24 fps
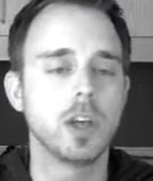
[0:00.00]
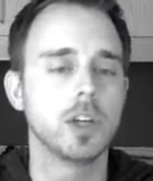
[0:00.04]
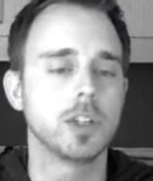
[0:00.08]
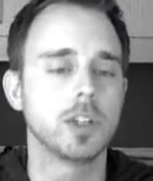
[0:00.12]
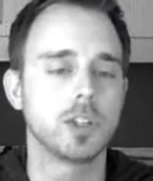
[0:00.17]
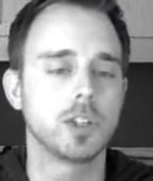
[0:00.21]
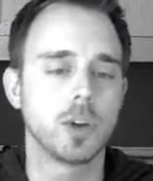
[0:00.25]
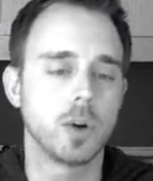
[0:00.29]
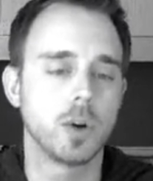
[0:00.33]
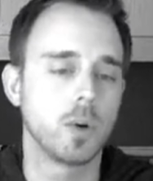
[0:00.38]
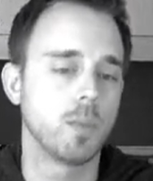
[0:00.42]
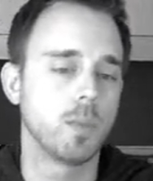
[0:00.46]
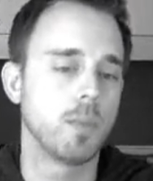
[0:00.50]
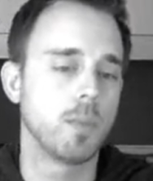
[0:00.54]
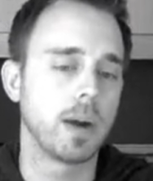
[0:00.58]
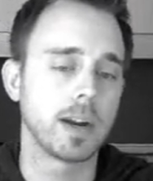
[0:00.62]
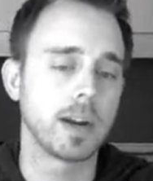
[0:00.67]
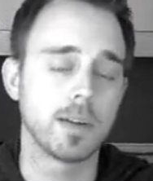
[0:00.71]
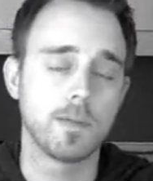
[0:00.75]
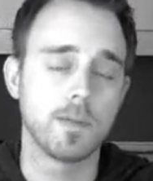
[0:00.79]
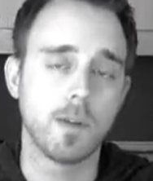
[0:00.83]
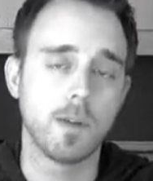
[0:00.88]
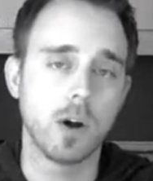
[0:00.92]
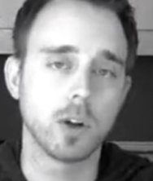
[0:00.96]
So by
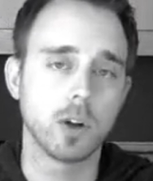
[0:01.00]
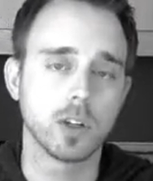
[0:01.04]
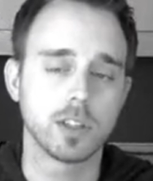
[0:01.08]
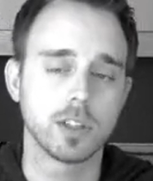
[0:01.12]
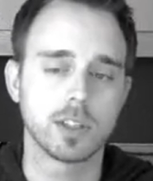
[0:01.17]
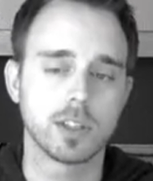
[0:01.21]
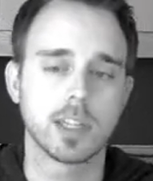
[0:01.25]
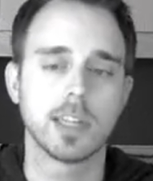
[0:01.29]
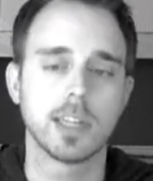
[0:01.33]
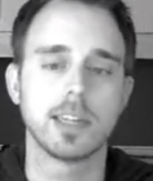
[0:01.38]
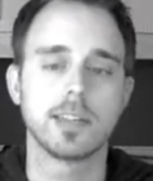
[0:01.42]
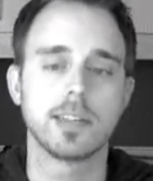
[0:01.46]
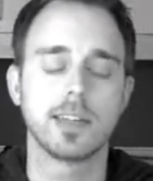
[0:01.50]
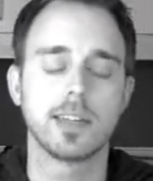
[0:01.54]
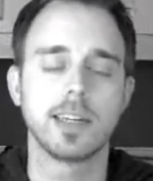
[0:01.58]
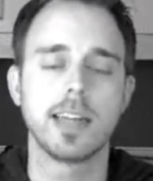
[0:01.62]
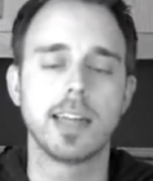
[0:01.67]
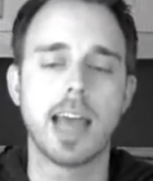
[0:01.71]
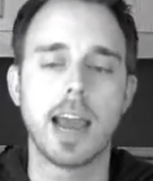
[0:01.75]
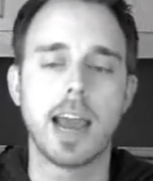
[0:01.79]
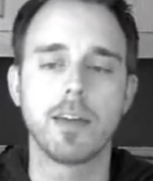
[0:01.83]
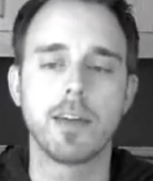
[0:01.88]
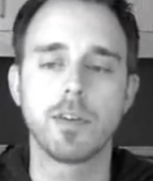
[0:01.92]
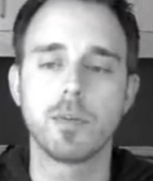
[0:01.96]
default, it's going to send
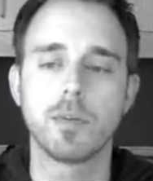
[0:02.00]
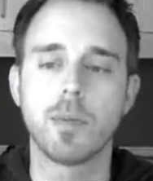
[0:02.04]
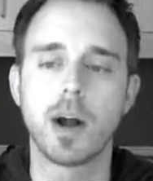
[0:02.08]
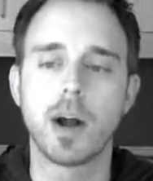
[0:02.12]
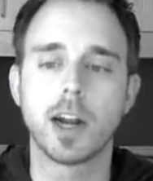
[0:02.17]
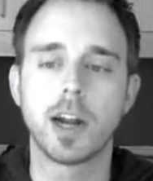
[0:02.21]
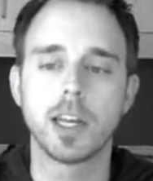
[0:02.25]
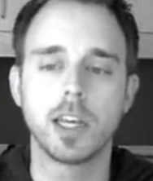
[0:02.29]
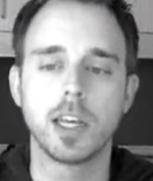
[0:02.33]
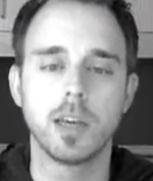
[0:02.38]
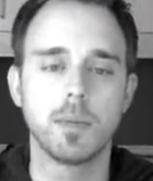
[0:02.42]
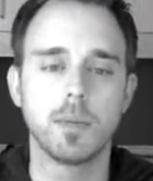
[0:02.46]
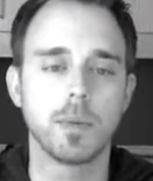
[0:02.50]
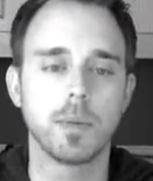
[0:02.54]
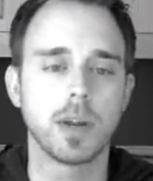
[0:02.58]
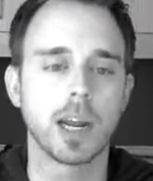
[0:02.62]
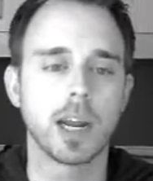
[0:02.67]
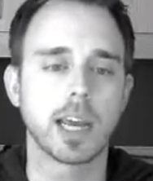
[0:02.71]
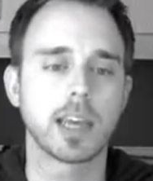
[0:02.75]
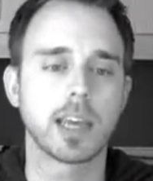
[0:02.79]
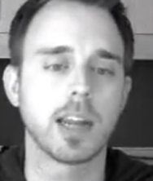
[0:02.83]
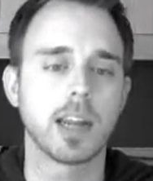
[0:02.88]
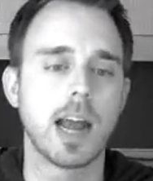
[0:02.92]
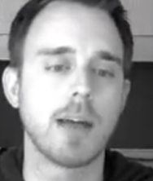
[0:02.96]
to everybody, but
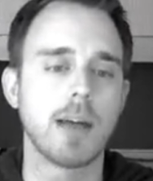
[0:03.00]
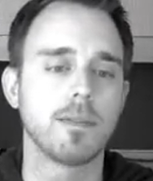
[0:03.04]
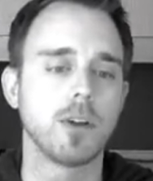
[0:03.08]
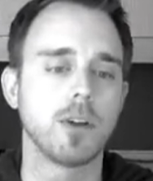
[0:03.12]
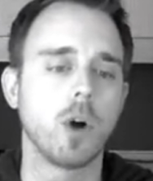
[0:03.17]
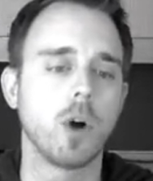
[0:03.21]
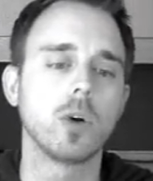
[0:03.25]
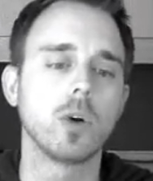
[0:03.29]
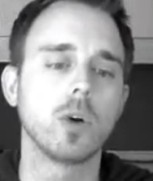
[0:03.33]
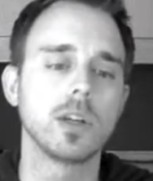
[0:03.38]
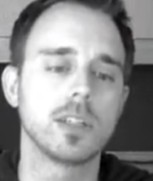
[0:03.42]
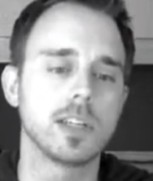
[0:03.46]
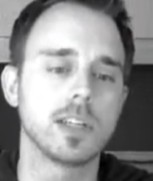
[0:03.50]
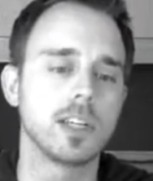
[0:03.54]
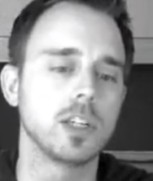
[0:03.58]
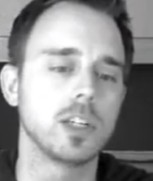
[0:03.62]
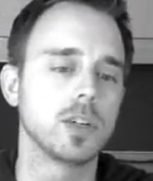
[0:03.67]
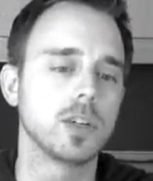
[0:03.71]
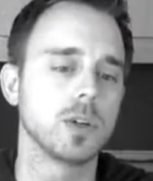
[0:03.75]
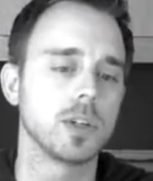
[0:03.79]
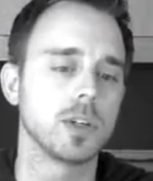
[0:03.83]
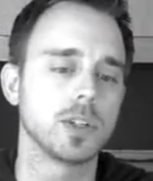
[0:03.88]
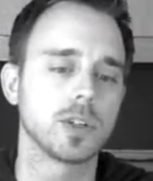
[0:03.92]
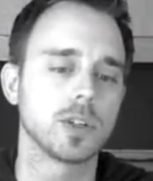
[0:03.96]
I could have it only send
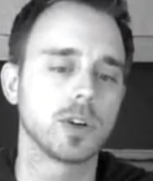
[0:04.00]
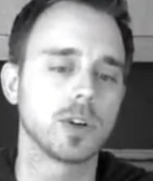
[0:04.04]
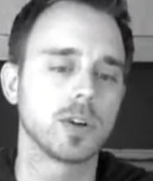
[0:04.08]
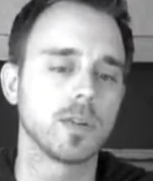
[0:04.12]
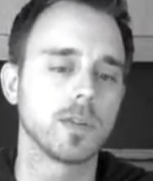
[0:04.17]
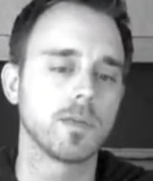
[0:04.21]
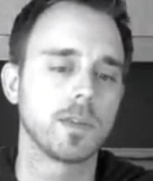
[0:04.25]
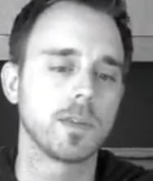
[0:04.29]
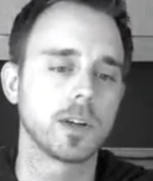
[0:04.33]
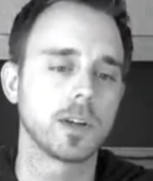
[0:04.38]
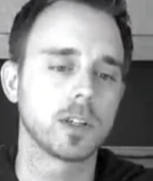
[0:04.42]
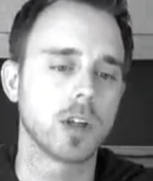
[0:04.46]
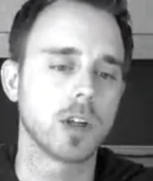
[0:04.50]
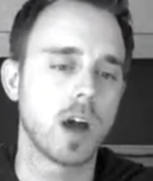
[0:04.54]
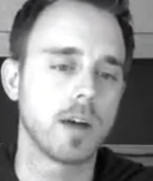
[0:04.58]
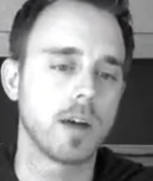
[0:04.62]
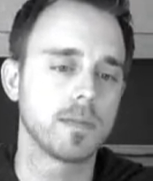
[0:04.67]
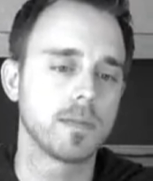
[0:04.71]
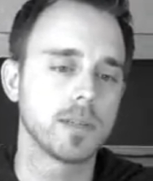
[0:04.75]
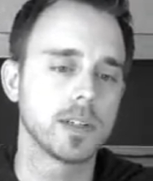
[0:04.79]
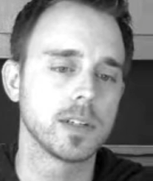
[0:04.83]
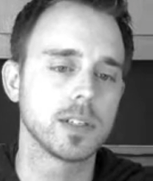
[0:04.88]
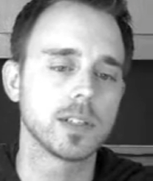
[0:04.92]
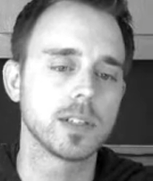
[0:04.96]
to a certain field
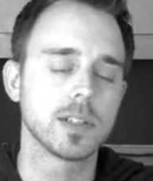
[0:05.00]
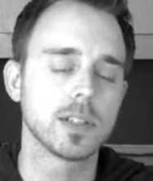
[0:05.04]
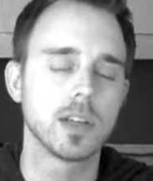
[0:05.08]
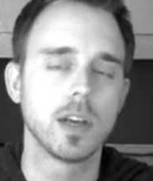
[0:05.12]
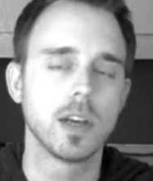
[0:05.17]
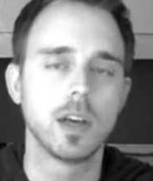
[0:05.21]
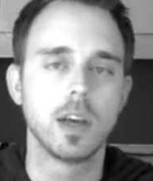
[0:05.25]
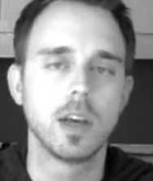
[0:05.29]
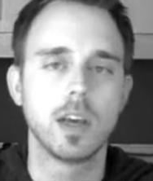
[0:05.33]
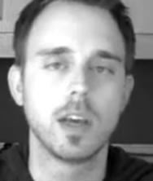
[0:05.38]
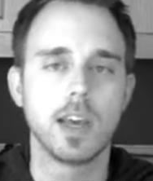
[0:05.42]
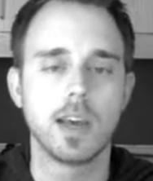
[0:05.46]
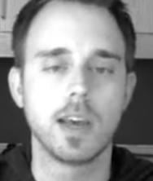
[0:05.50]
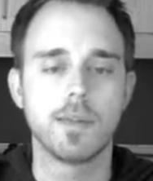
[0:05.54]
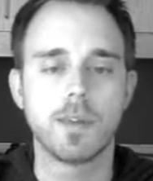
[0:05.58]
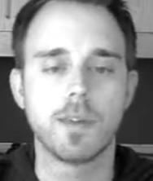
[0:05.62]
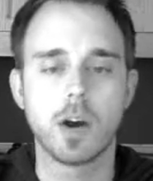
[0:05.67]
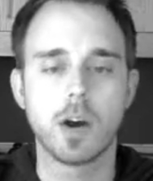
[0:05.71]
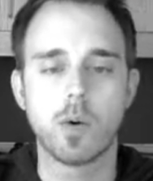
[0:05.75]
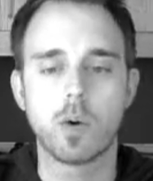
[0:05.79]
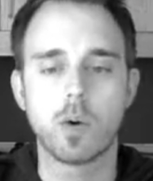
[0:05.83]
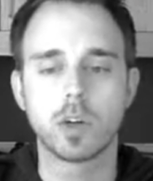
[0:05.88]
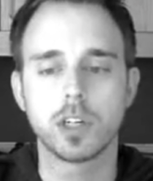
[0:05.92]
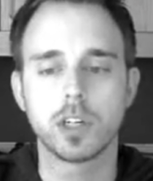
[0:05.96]
office if
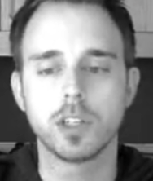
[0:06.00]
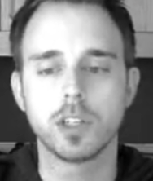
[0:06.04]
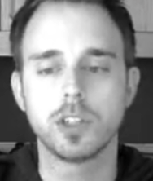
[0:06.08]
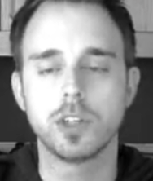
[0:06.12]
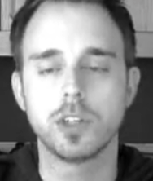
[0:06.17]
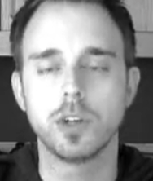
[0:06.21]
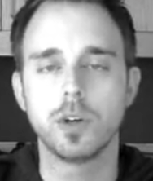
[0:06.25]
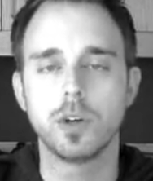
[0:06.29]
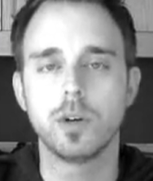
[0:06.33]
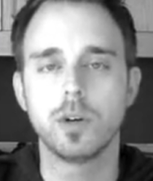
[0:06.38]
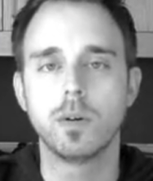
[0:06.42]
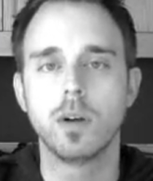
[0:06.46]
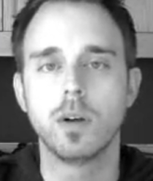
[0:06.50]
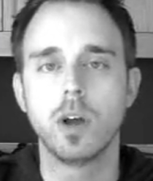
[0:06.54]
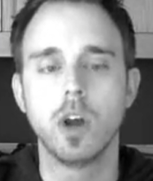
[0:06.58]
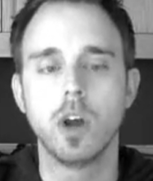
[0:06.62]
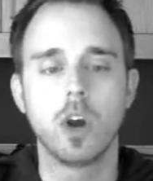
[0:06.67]
I wanted to.